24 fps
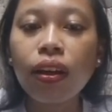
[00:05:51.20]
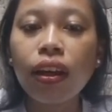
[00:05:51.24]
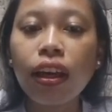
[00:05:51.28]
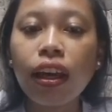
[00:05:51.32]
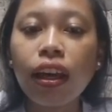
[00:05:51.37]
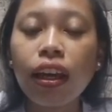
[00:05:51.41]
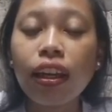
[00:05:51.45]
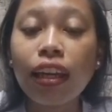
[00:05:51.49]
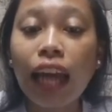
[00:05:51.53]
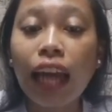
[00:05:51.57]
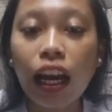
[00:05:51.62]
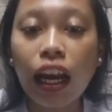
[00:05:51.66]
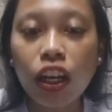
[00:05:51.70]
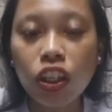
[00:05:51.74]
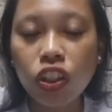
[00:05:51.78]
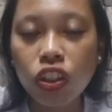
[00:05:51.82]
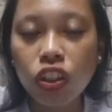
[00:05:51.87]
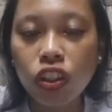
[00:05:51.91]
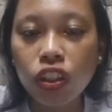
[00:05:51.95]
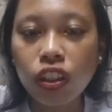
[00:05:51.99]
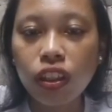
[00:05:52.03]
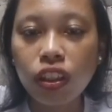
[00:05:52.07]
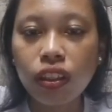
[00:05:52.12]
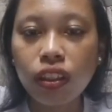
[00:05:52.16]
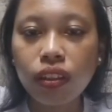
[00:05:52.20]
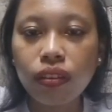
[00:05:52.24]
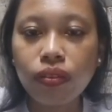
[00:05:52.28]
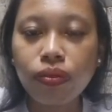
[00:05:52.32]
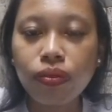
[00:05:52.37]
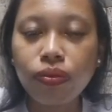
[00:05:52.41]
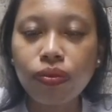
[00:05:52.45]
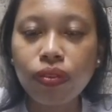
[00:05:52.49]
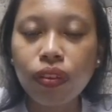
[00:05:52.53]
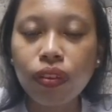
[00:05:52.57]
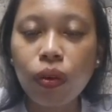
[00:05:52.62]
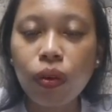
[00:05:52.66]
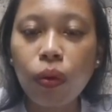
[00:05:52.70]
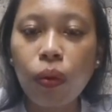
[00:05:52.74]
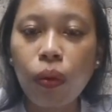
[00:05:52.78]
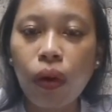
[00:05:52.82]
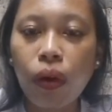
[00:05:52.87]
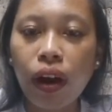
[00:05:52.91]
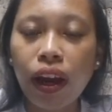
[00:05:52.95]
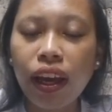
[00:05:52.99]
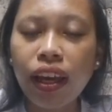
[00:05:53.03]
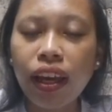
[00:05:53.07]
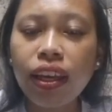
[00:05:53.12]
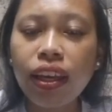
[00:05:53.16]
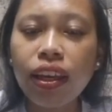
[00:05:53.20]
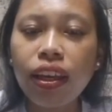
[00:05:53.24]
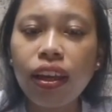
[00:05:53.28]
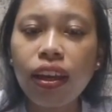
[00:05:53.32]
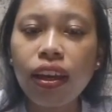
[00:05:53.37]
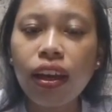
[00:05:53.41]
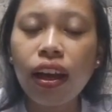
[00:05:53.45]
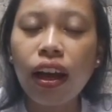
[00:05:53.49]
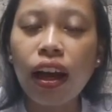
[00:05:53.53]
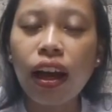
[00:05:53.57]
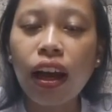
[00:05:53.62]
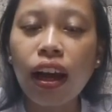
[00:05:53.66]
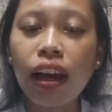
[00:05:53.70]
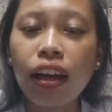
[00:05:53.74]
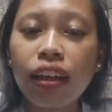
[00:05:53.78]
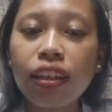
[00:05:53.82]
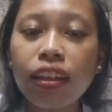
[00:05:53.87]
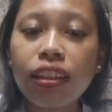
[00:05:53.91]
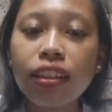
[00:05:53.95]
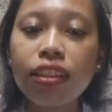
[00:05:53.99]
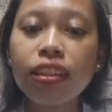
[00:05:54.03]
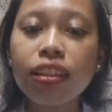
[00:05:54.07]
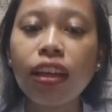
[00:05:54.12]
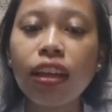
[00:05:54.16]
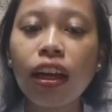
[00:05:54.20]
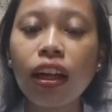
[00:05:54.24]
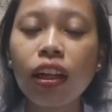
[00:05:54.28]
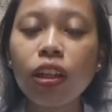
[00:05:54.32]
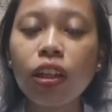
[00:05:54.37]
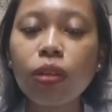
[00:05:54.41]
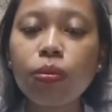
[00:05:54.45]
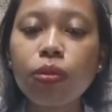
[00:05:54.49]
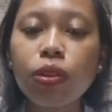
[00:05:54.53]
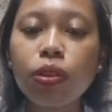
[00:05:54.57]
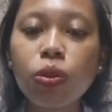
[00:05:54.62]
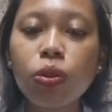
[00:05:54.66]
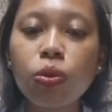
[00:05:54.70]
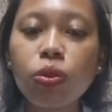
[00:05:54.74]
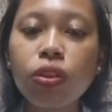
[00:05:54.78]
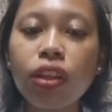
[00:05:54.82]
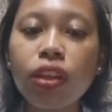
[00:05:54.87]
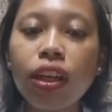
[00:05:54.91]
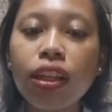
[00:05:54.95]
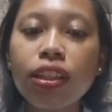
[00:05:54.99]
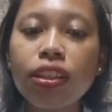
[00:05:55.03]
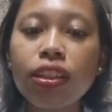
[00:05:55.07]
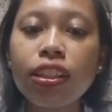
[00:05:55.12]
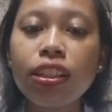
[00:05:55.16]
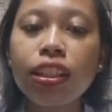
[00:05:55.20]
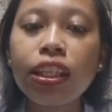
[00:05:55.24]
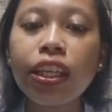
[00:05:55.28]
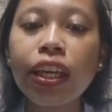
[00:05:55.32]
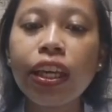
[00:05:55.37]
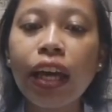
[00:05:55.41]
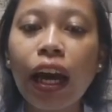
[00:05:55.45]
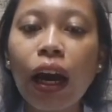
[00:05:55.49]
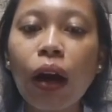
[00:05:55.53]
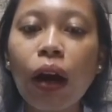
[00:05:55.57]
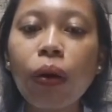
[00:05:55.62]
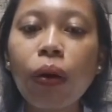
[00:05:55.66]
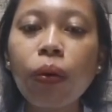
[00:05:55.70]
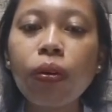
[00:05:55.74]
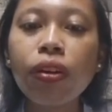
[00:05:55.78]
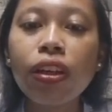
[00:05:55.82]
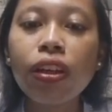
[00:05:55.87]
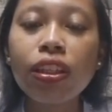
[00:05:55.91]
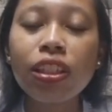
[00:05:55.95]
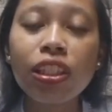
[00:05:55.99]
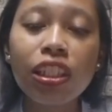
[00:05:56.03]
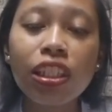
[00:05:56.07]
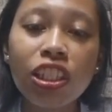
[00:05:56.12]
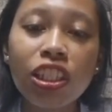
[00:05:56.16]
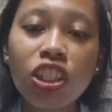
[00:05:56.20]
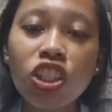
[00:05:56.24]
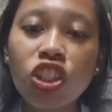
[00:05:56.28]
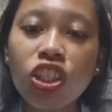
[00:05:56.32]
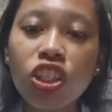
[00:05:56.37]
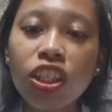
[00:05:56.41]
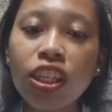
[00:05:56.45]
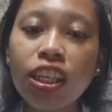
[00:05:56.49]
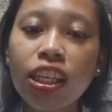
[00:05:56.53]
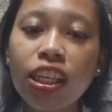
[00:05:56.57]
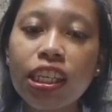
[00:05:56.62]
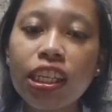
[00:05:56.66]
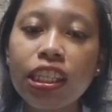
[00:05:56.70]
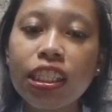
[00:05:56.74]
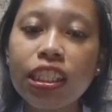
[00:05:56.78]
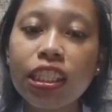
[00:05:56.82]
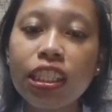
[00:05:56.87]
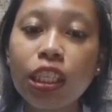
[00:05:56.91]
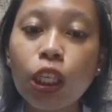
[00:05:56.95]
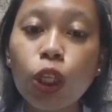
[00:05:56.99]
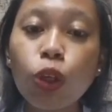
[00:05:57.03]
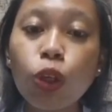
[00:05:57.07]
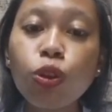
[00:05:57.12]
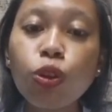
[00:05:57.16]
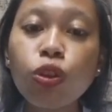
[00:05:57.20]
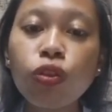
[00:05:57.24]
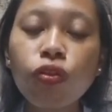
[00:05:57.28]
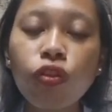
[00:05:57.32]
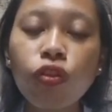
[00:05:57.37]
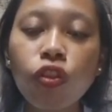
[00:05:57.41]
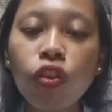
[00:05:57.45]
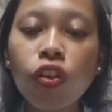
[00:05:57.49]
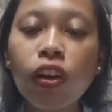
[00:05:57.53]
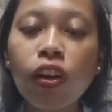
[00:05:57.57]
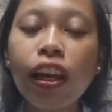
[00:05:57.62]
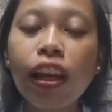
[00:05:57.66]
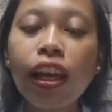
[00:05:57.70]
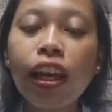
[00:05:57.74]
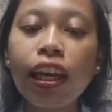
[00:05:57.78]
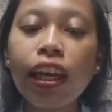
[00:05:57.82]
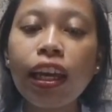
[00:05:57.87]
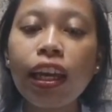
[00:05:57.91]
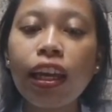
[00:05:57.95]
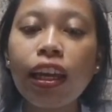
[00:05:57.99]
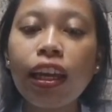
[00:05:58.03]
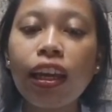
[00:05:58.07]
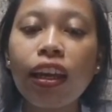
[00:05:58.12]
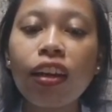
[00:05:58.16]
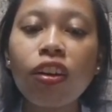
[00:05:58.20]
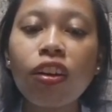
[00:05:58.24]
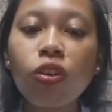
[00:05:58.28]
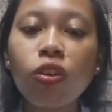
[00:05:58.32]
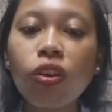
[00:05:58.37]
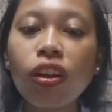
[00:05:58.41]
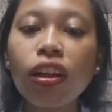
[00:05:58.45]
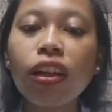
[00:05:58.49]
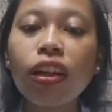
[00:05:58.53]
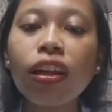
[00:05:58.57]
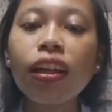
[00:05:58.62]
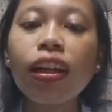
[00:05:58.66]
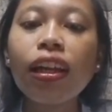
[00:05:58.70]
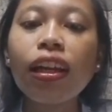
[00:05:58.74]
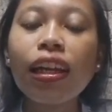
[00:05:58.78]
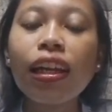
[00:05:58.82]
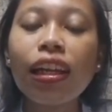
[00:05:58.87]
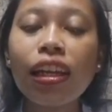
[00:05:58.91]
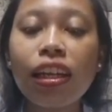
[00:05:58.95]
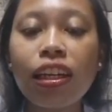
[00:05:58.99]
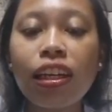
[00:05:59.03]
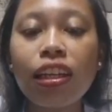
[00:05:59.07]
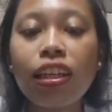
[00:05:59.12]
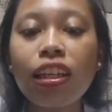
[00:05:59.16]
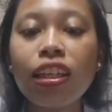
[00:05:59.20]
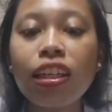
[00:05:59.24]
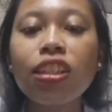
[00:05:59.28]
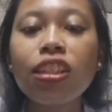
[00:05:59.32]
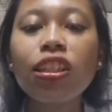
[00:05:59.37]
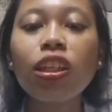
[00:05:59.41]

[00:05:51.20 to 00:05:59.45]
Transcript: in action. Why? This helps students see how the strategy is useful in real learning